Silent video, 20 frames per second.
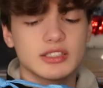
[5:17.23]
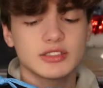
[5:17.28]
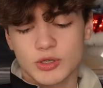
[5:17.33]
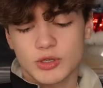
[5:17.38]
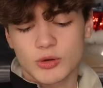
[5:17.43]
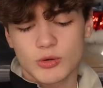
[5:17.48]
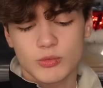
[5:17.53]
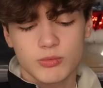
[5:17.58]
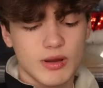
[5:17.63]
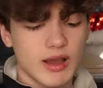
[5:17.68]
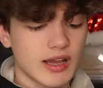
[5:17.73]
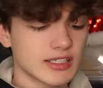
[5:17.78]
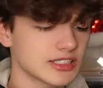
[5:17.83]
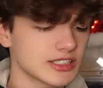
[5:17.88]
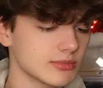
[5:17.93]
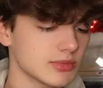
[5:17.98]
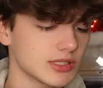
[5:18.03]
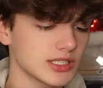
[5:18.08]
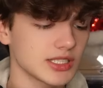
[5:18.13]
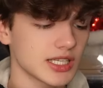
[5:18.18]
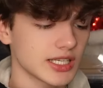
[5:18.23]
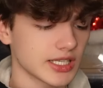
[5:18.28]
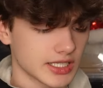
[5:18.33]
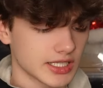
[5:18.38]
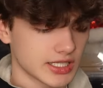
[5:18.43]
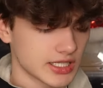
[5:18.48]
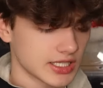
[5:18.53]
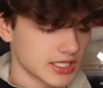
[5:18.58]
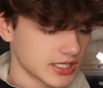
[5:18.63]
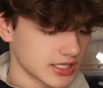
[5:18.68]
So possibly like
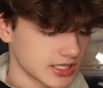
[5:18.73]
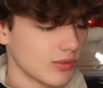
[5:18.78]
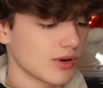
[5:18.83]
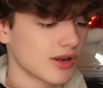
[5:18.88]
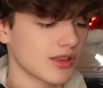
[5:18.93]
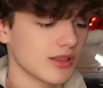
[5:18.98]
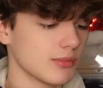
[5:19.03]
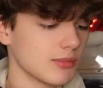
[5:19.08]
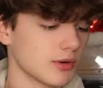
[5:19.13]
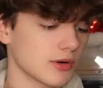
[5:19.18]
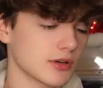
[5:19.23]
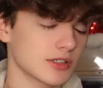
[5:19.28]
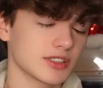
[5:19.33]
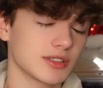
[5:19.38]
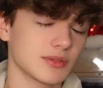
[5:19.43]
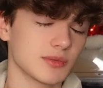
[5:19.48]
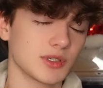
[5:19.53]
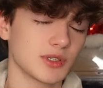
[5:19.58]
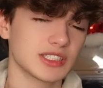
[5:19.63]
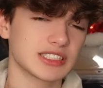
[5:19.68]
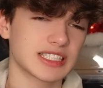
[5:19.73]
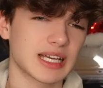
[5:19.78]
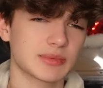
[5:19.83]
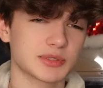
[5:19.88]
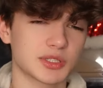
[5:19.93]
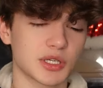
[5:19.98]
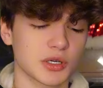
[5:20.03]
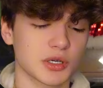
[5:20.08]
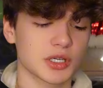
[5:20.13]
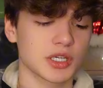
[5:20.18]
one of the boring ones, I'm
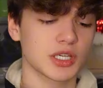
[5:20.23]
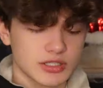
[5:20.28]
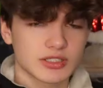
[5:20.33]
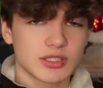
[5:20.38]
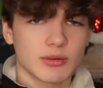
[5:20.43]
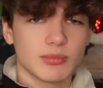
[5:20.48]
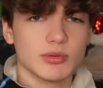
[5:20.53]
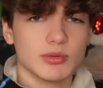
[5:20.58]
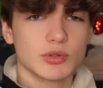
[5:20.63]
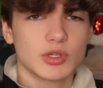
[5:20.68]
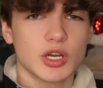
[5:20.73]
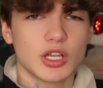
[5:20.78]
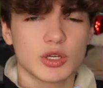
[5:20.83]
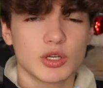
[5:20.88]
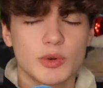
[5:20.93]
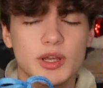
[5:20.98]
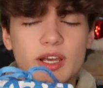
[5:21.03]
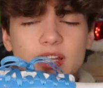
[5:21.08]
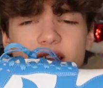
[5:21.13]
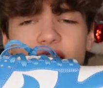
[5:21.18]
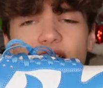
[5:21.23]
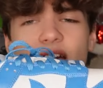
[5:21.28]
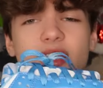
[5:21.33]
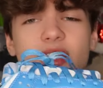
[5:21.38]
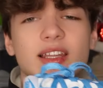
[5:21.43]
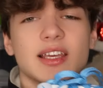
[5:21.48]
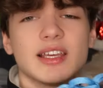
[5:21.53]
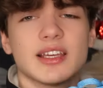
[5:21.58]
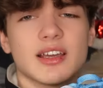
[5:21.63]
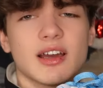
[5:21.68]
sorry. Just a blue colorway. They had
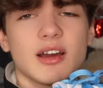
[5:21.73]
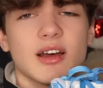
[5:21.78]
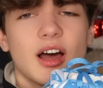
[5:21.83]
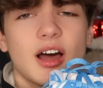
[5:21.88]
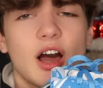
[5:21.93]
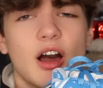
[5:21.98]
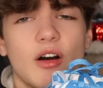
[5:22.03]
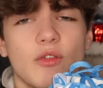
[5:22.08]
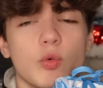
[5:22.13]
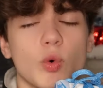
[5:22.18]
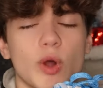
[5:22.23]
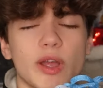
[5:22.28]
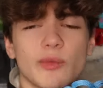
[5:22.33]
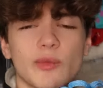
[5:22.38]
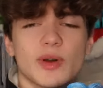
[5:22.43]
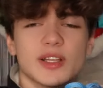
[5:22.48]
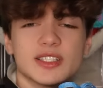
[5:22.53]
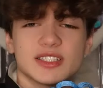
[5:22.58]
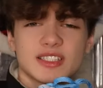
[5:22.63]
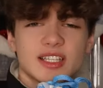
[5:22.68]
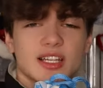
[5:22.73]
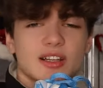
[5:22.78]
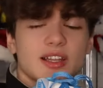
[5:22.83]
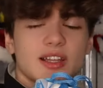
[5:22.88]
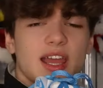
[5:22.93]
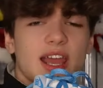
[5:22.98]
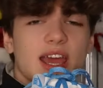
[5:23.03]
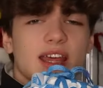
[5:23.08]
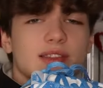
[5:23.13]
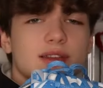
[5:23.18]
like off-white ones in there. They
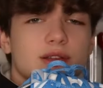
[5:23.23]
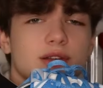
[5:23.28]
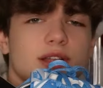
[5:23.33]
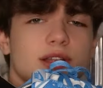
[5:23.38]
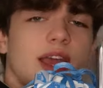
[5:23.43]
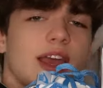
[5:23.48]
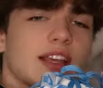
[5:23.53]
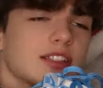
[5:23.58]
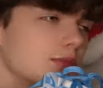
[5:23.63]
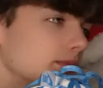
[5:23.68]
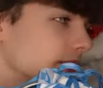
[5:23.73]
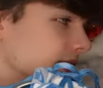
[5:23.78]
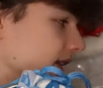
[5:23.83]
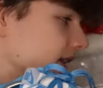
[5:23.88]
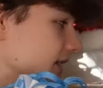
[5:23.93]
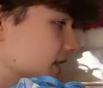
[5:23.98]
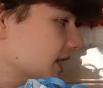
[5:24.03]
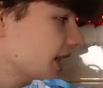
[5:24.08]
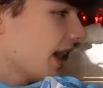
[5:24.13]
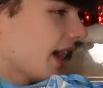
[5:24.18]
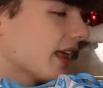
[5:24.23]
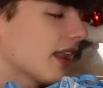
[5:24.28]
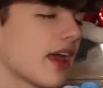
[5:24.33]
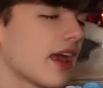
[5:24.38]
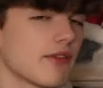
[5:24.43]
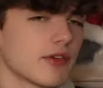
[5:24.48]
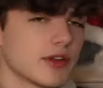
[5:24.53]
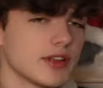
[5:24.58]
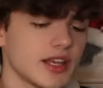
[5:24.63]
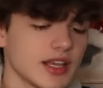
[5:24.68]
had literally SBs, they had
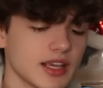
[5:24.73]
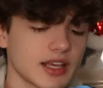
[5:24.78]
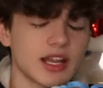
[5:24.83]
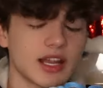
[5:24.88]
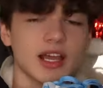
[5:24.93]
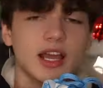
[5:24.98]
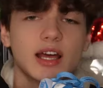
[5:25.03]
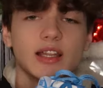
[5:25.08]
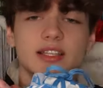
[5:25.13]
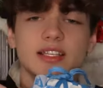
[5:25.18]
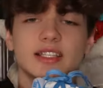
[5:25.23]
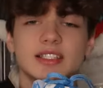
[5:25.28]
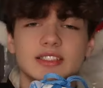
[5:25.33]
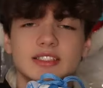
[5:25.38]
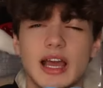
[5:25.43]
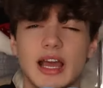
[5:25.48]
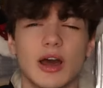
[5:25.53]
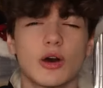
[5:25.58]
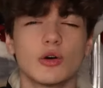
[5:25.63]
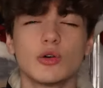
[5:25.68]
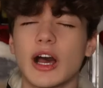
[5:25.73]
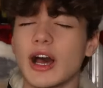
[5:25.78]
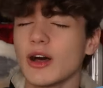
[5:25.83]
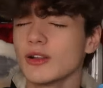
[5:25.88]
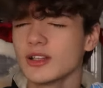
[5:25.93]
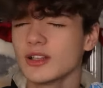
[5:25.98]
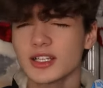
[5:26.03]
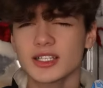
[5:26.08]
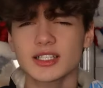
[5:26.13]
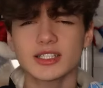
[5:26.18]
everything, and I got this. How
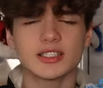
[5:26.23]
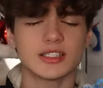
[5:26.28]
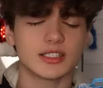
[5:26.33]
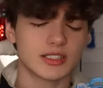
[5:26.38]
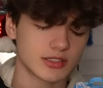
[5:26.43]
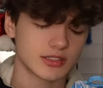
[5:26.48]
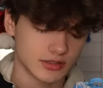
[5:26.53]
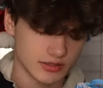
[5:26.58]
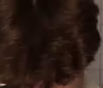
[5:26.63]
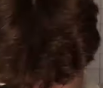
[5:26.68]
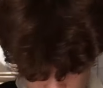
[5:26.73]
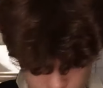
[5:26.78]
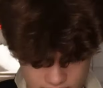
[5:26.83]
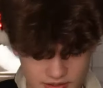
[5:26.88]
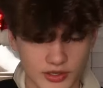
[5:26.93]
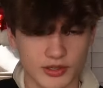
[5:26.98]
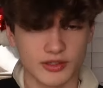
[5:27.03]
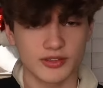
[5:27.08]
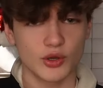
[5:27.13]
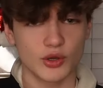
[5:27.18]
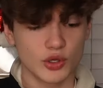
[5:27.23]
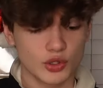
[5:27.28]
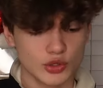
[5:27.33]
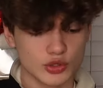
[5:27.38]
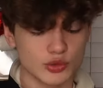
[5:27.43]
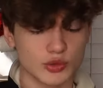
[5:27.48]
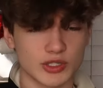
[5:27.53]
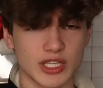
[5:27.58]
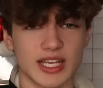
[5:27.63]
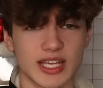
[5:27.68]
lucky.
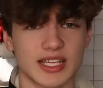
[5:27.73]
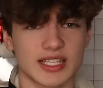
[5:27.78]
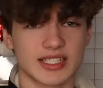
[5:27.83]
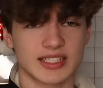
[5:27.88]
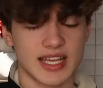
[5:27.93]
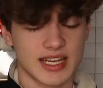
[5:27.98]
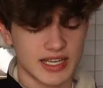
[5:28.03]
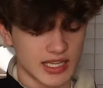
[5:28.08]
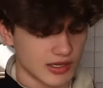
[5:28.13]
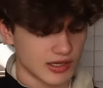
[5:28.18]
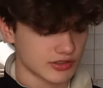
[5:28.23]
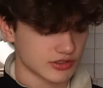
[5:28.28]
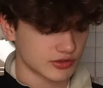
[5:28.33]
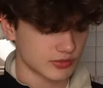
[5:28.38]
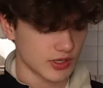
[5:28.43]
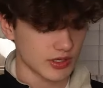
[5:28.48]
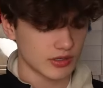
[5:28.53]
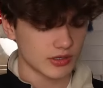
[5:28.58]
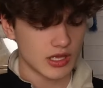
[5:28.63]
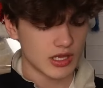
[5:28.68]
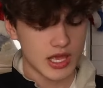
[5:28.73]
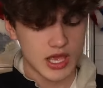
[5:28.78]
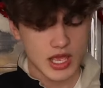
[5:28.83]
Those were like $10 as well.